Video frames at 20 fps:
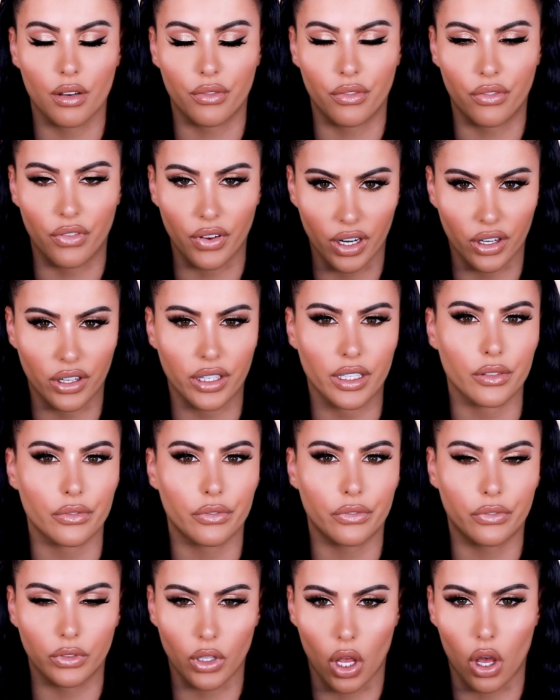a very
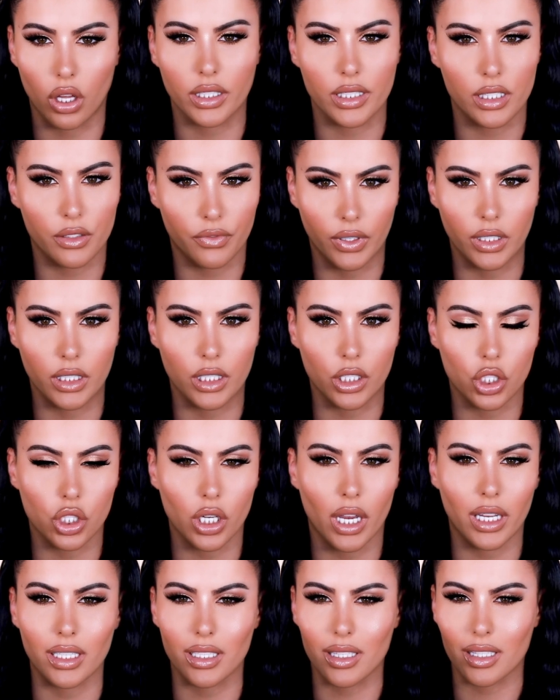flawless finish,
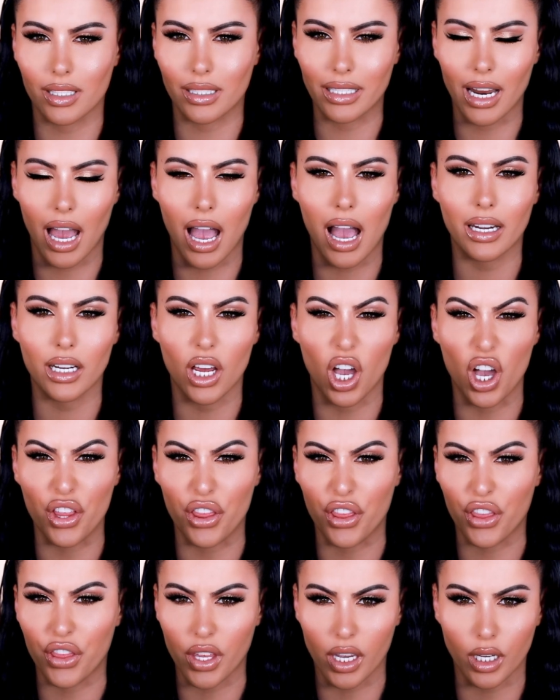and it's not
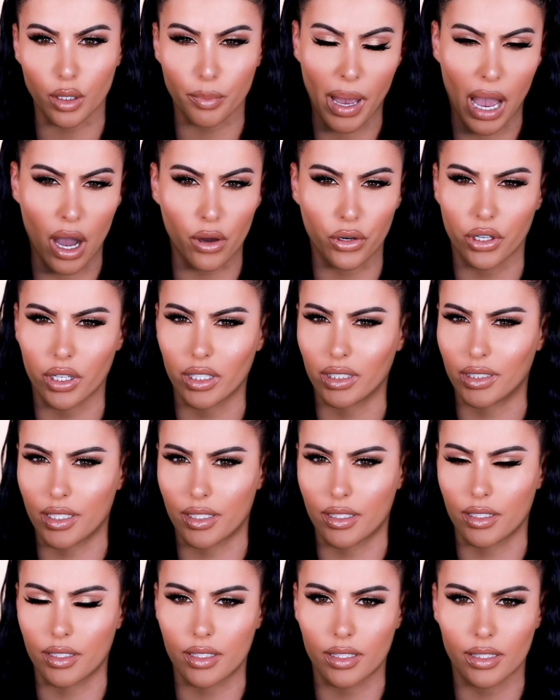a thick powder. It
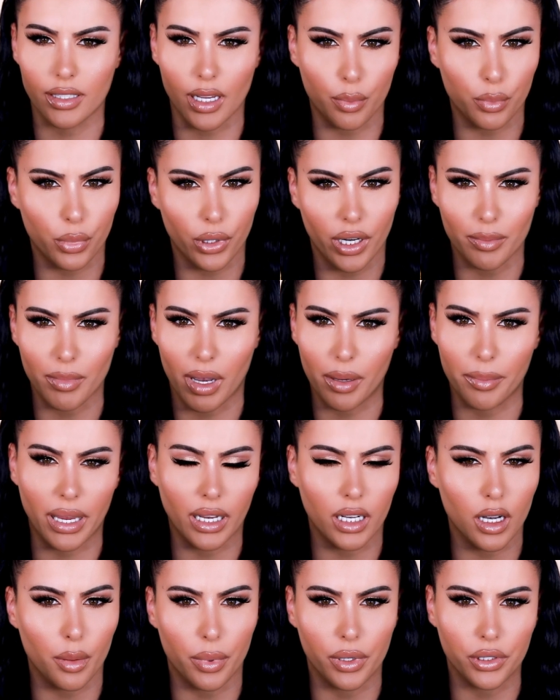doesn't separate my
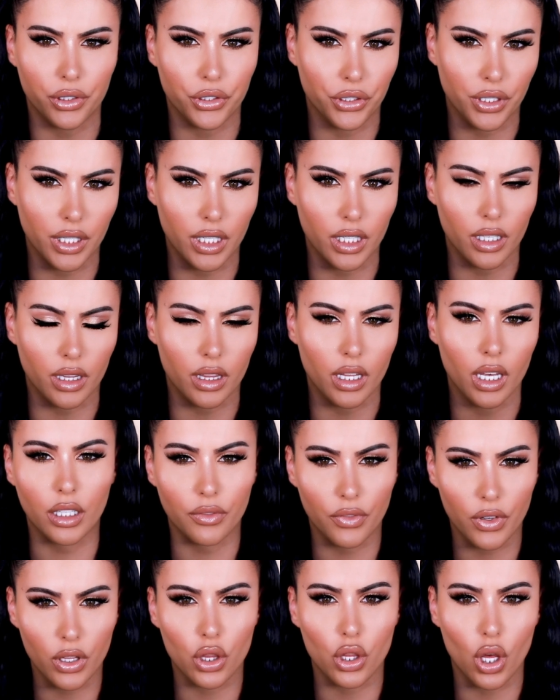makeup underneath.
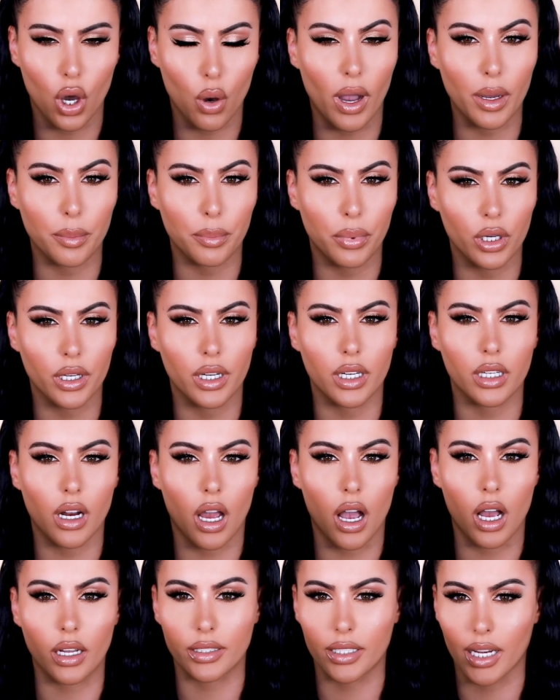Even though I put it
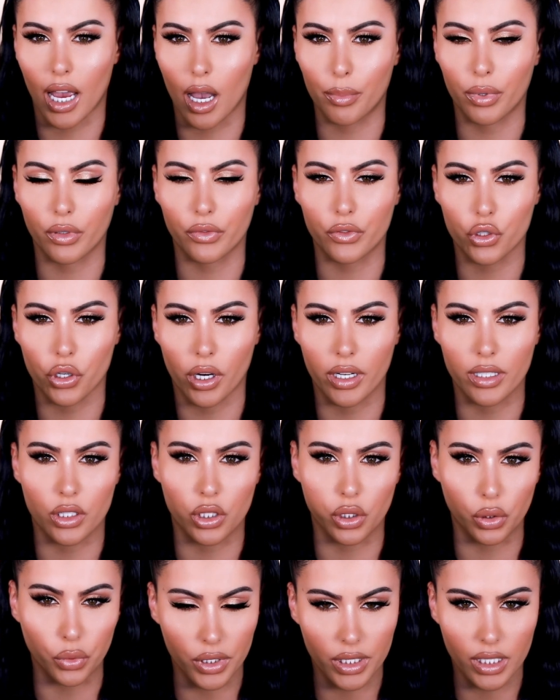on top of
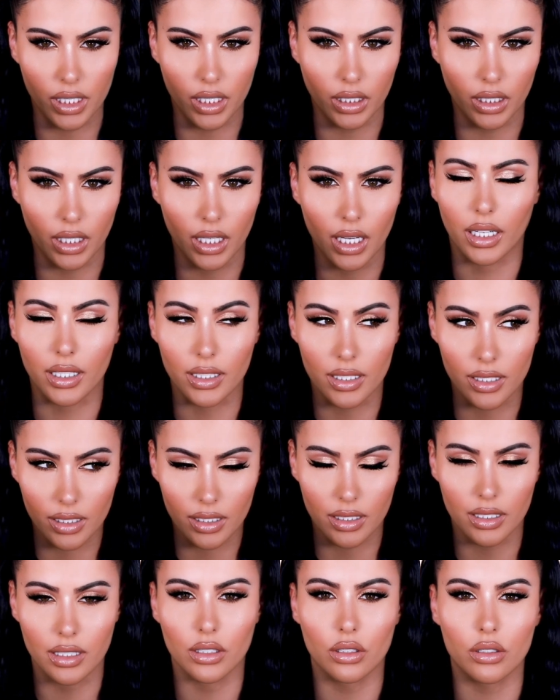translucent, it is
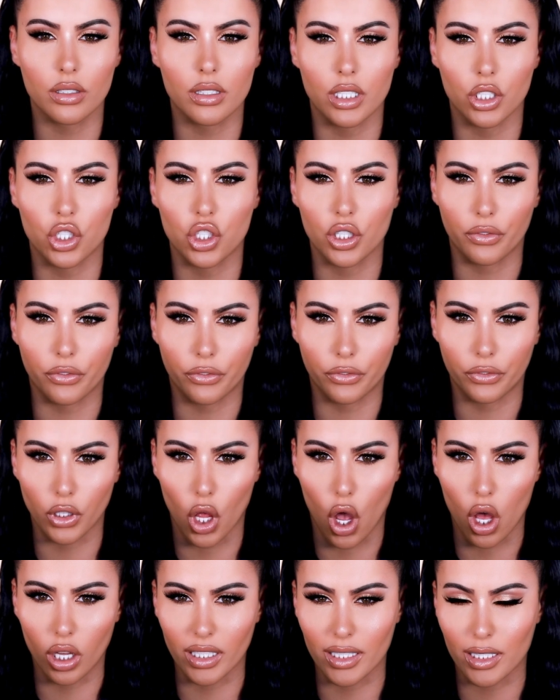still such a
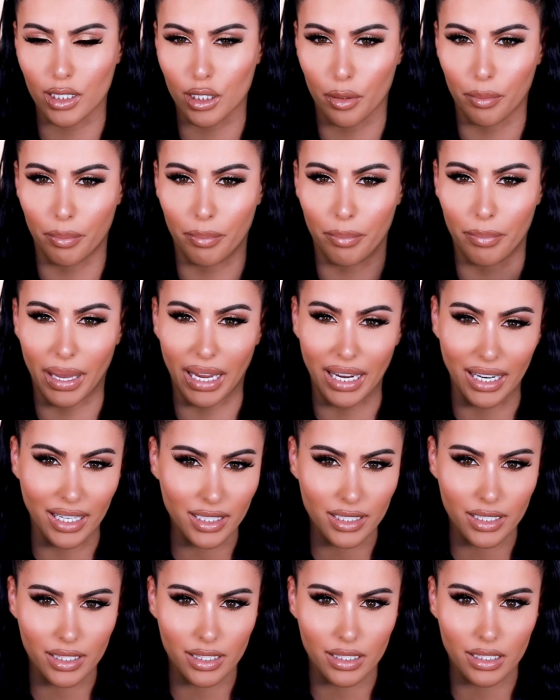flawless
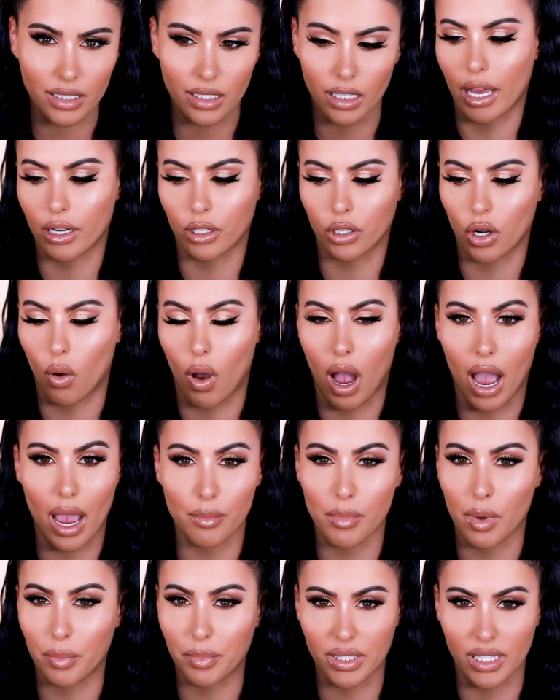base. I don't know,
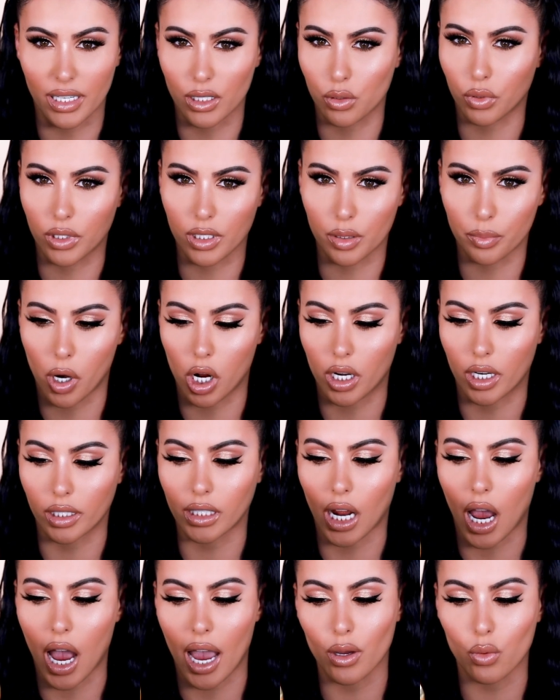I'm obsessed with this
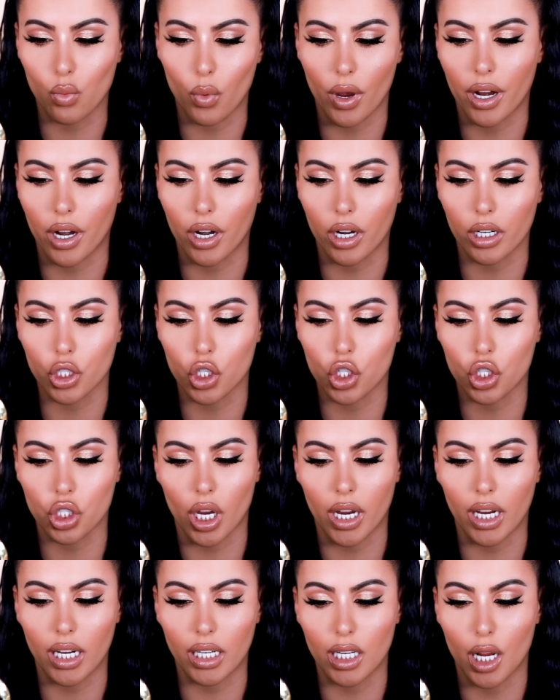product. I wear
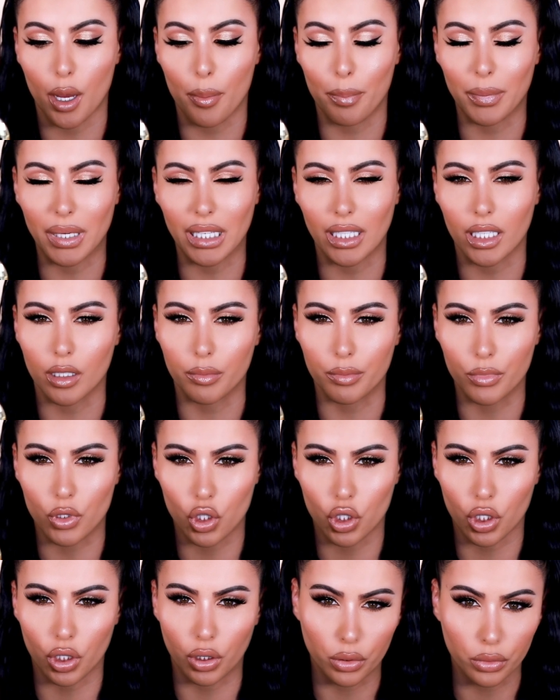shade medium
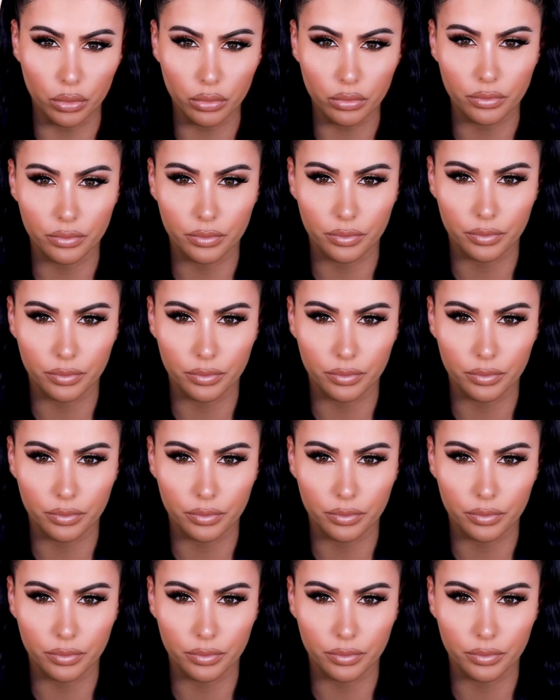2,